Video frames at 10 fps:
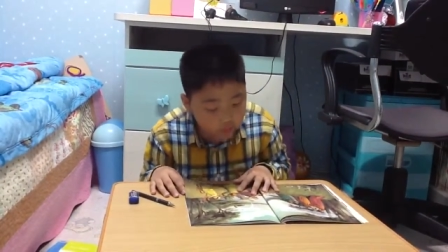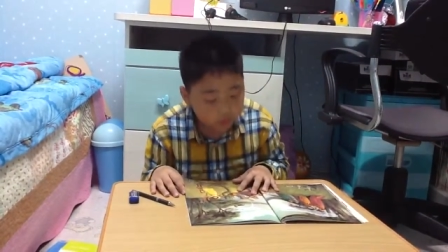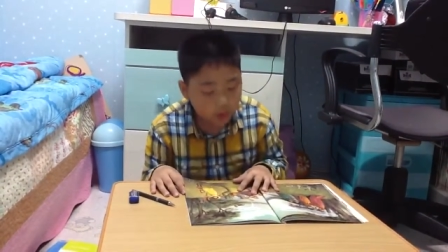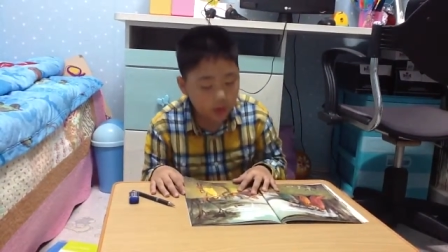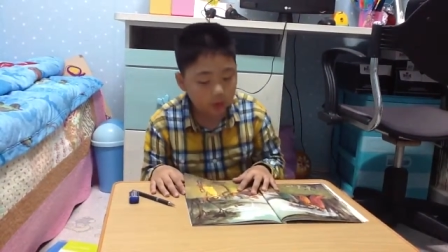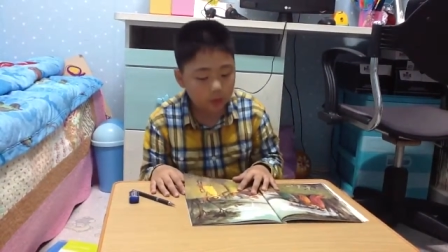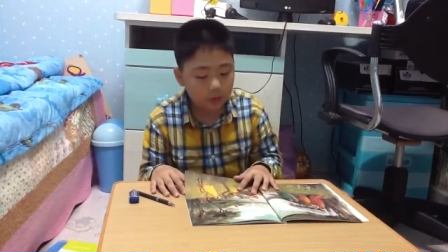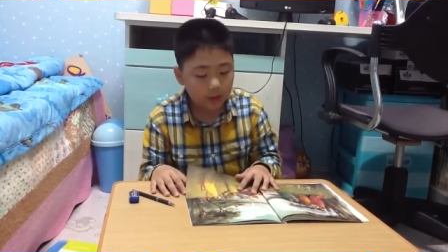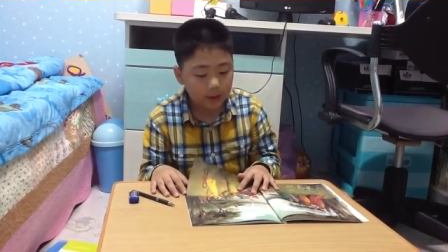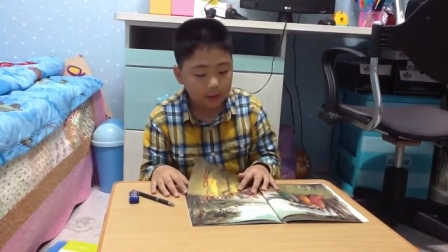Wrong
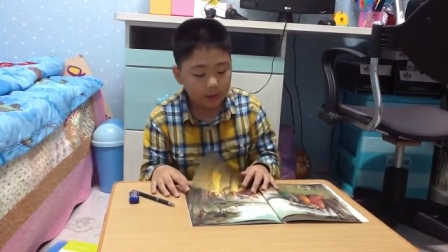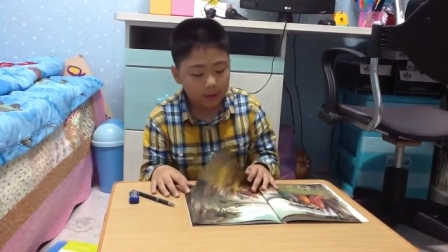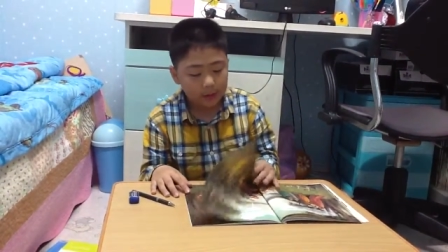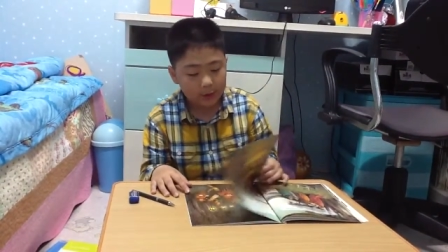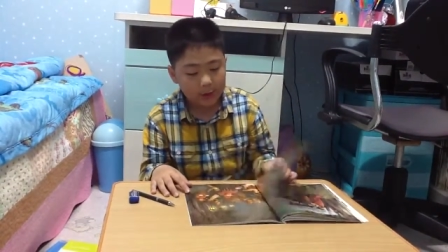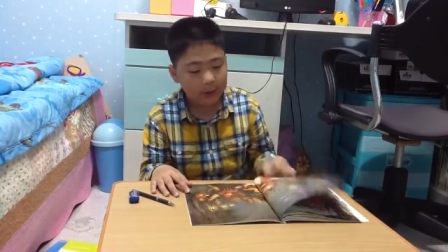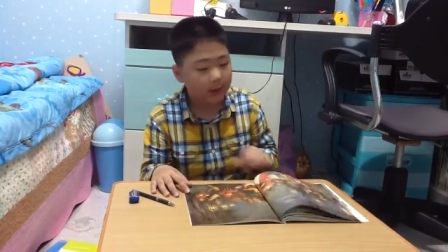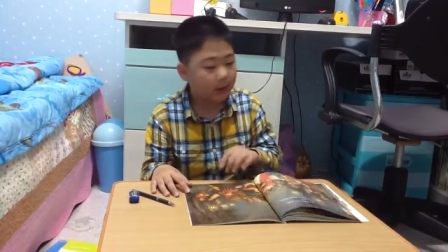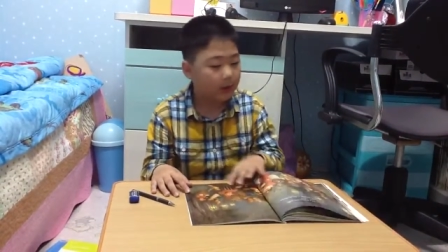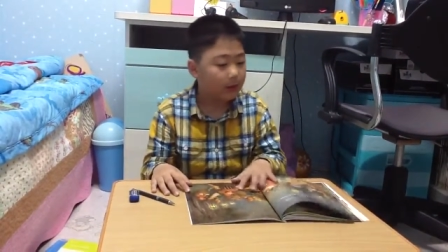with the
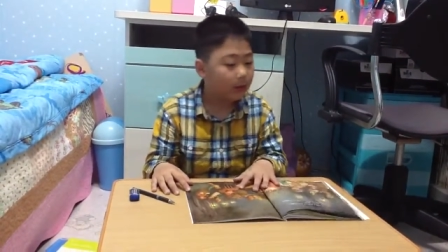king.